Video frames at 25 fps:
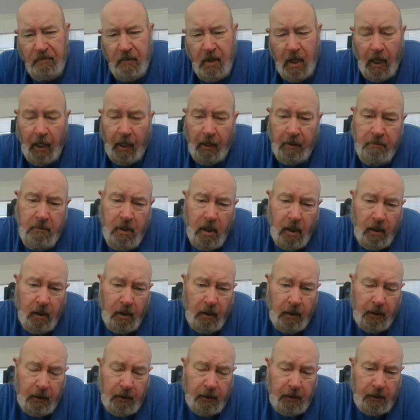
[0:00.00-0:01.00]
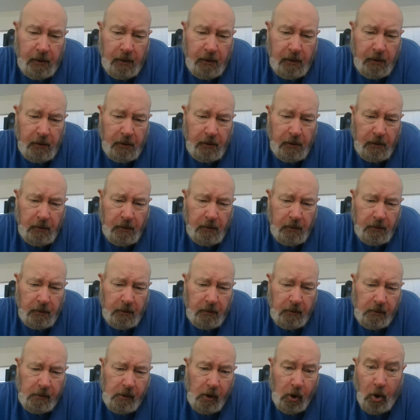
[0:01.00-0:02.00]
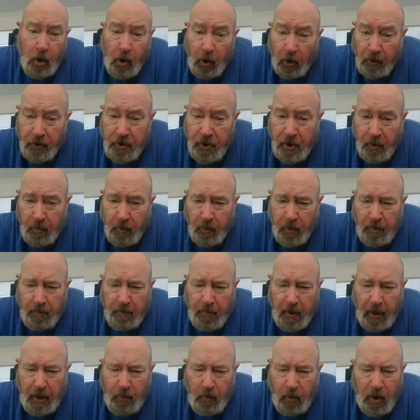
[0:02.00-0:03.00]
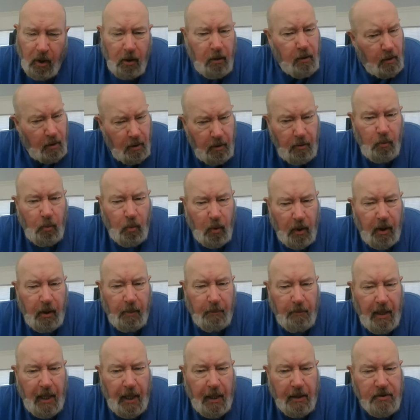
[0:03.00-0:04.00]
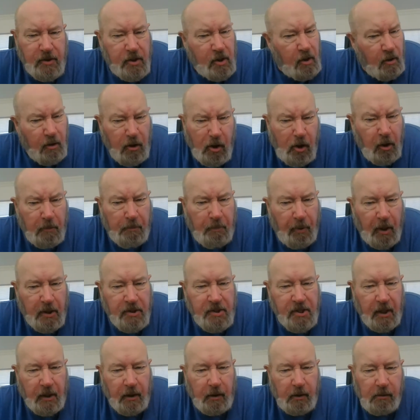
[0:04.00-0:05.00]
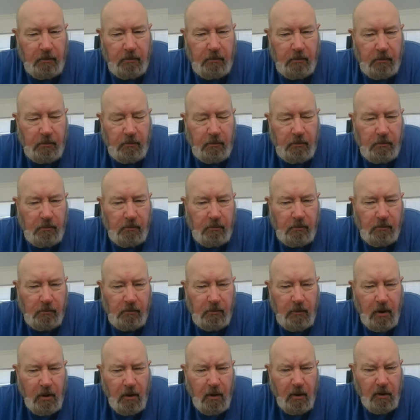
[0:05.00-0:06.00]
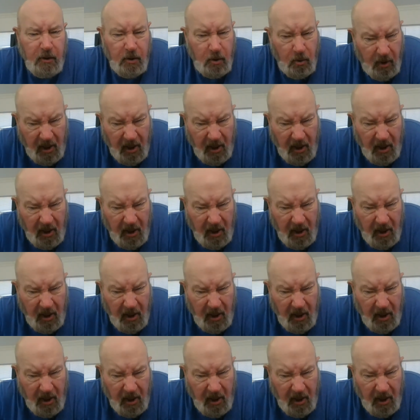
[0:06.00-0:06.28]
And the culture would be, well, you wear a mask, you're a good person. You